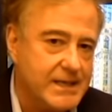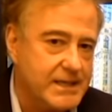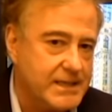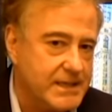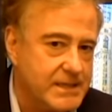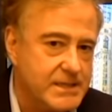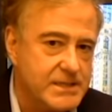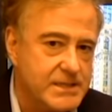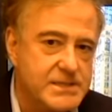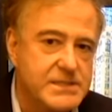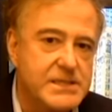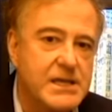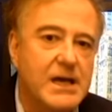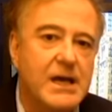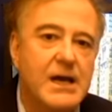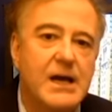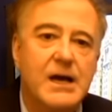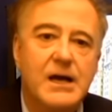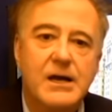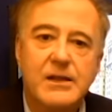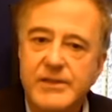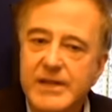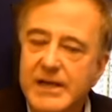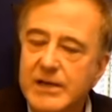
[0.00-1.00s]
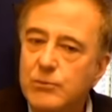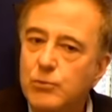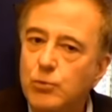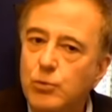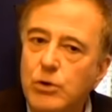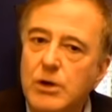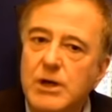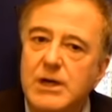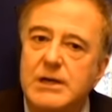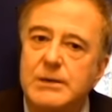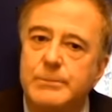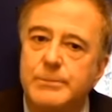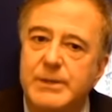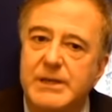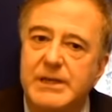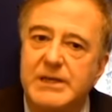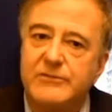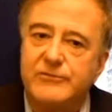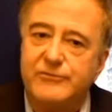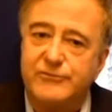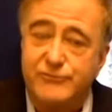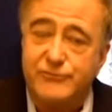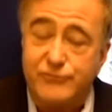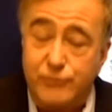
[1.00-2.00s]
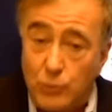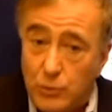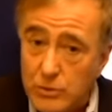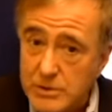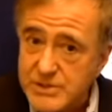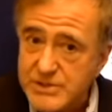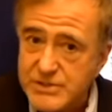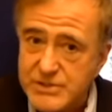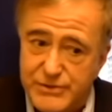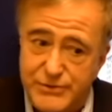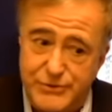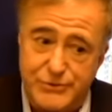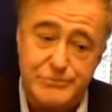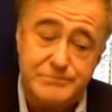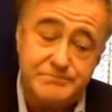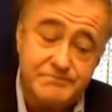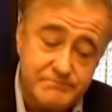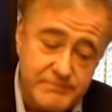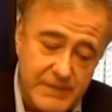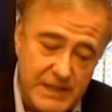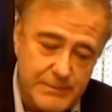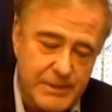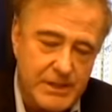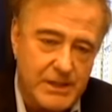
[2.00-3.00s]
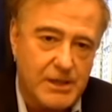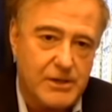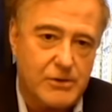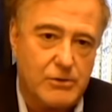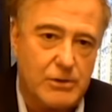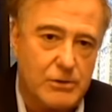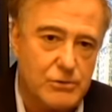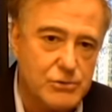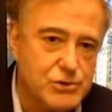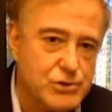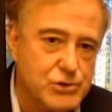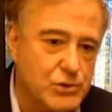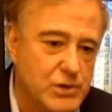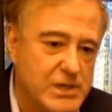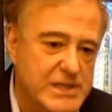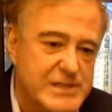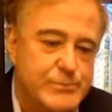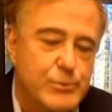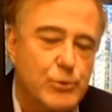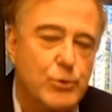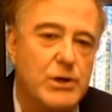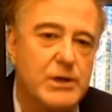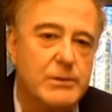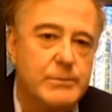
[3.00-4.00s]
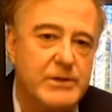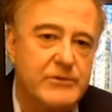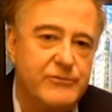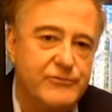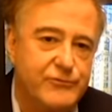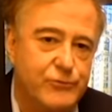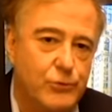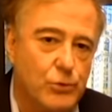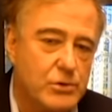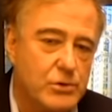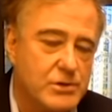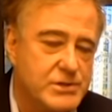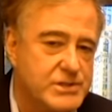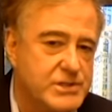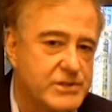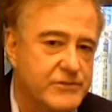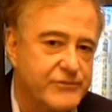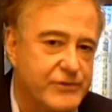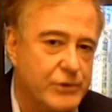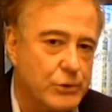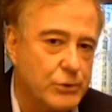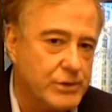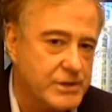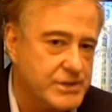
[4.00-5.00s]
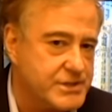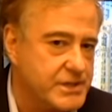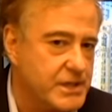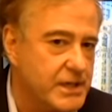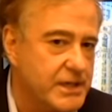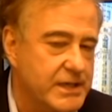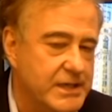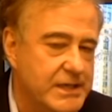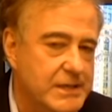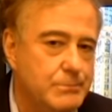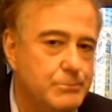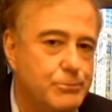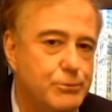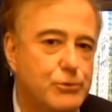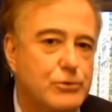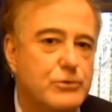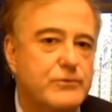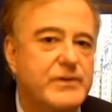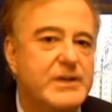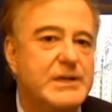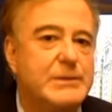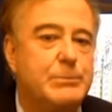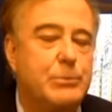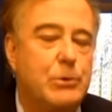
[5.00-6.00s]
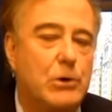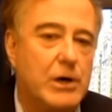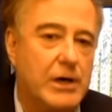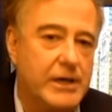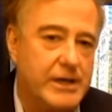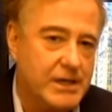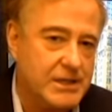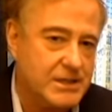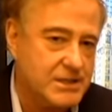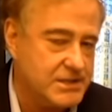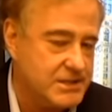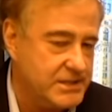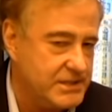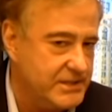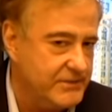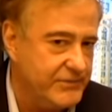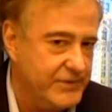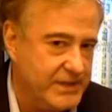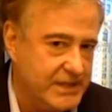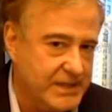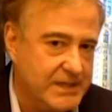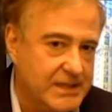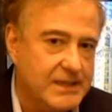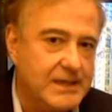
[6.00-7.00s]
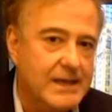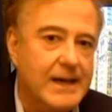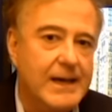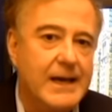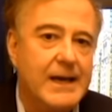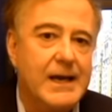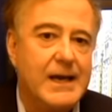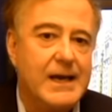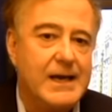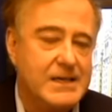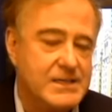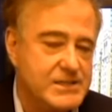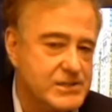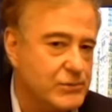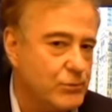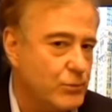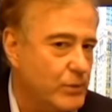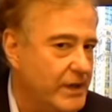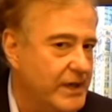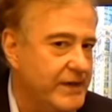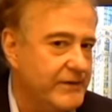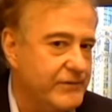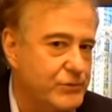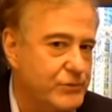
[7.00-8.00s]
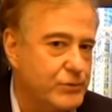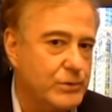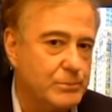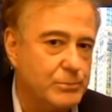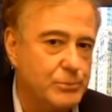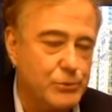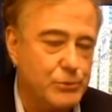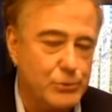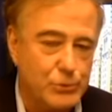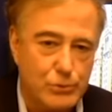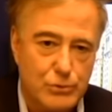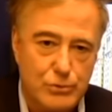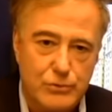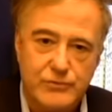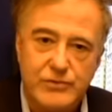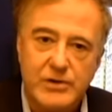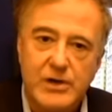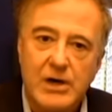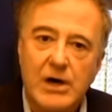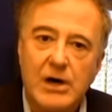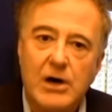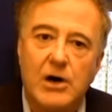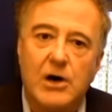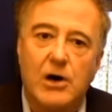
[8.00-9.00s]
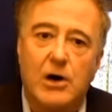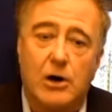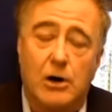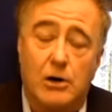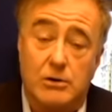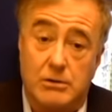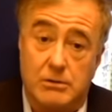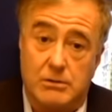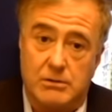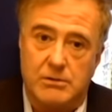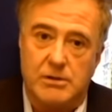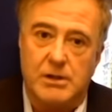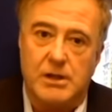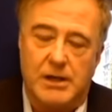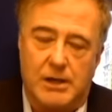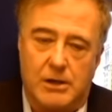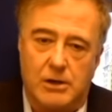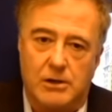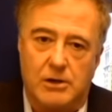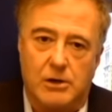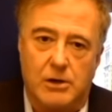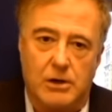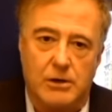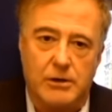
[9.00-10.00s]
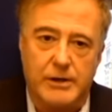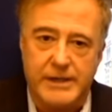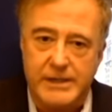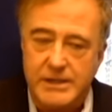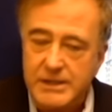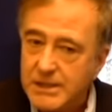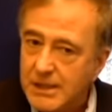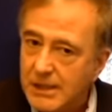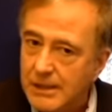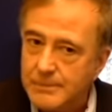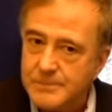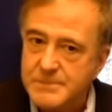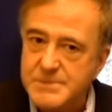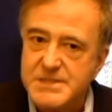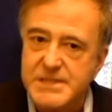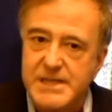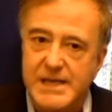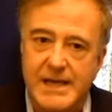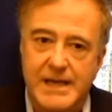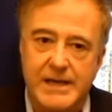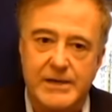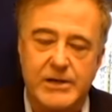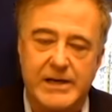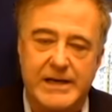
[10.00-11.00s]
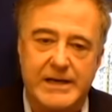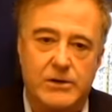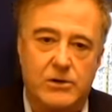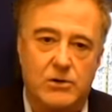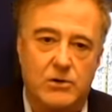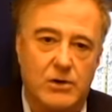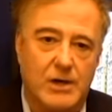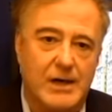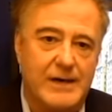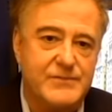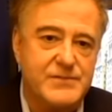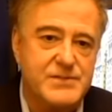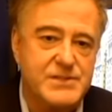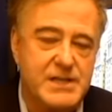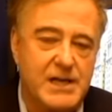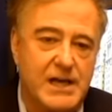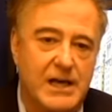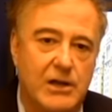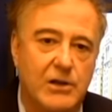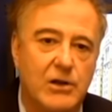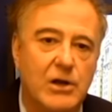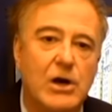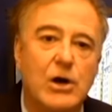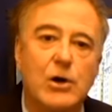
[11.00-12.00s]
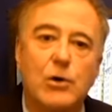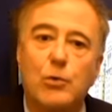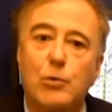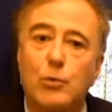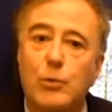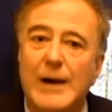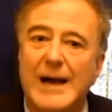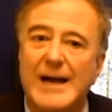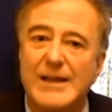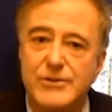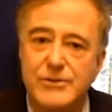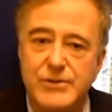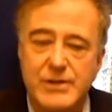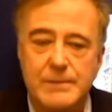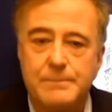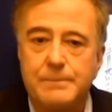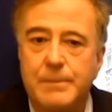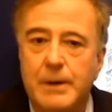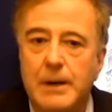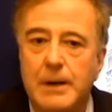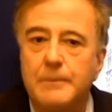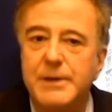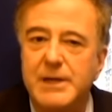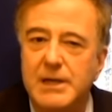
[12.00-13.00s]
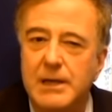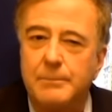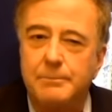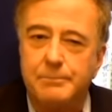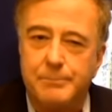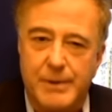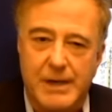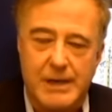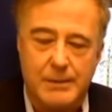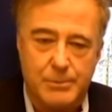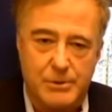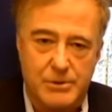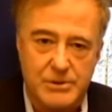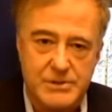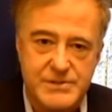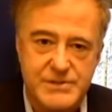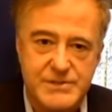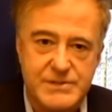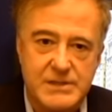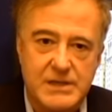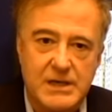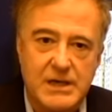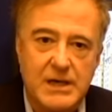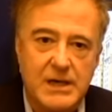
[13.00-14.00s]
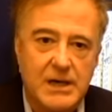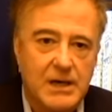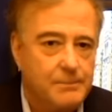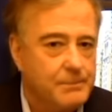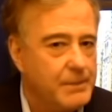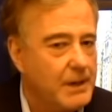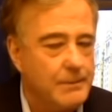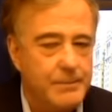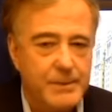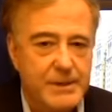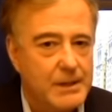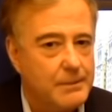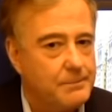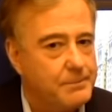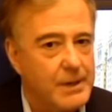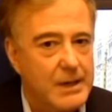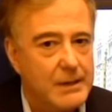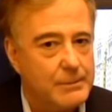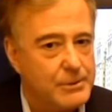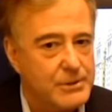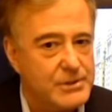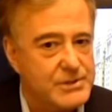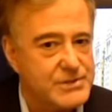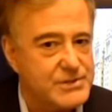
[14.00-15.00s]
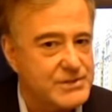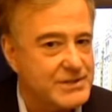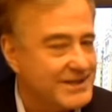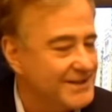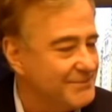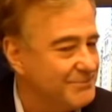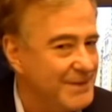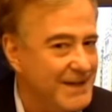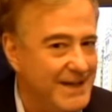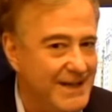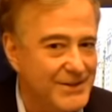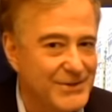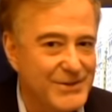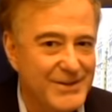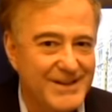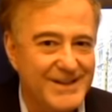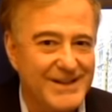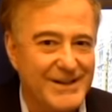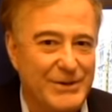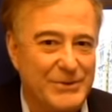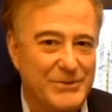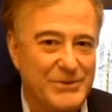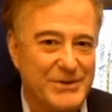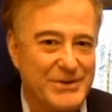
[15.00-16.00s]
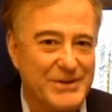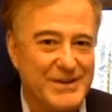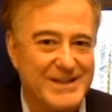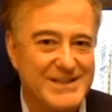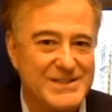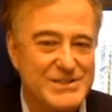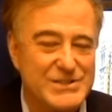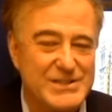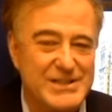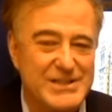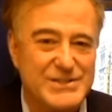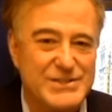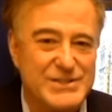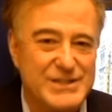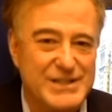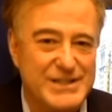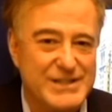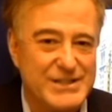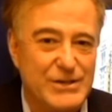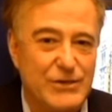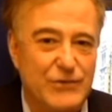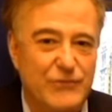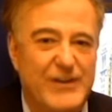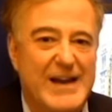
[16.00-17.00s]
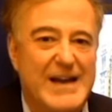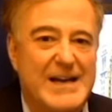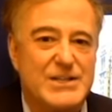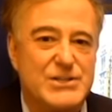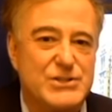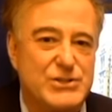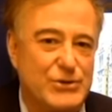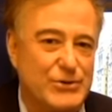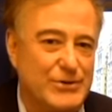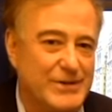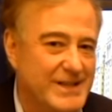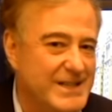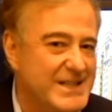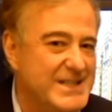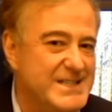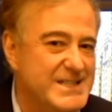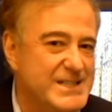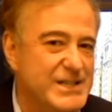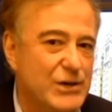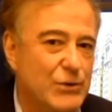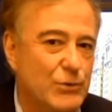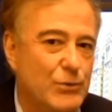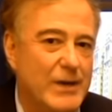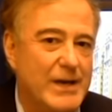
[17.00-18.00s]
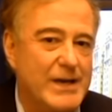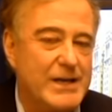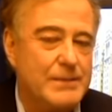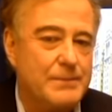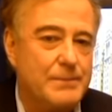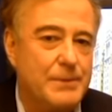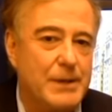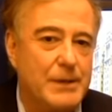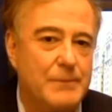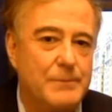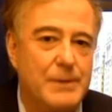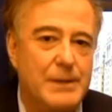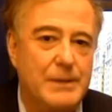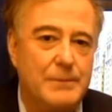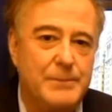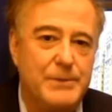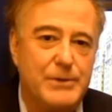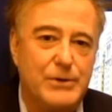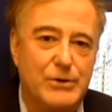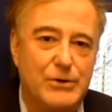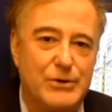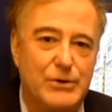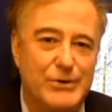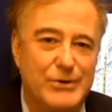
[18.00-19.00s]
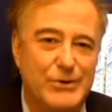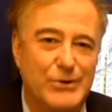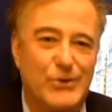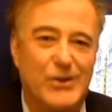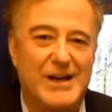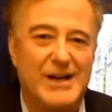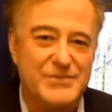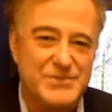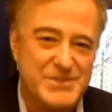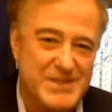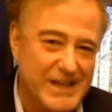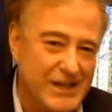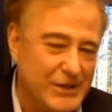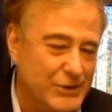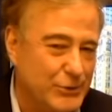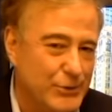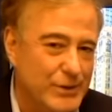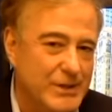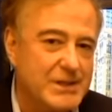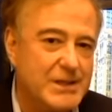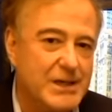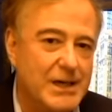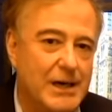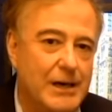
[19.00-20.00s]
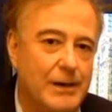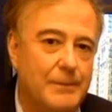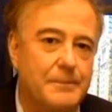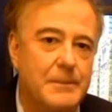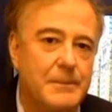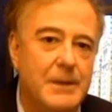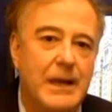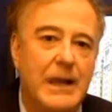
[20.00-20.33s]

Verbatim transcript: is that we're going to be forced to, maybe not our own choice, but we're going to be forced to focus on improving productivity as a way to improve our incomes and our lifestyle rather than pumping up bubbles. Pumping up bubbles, man, it's no faster, easier way to pump up your lifestyle and your income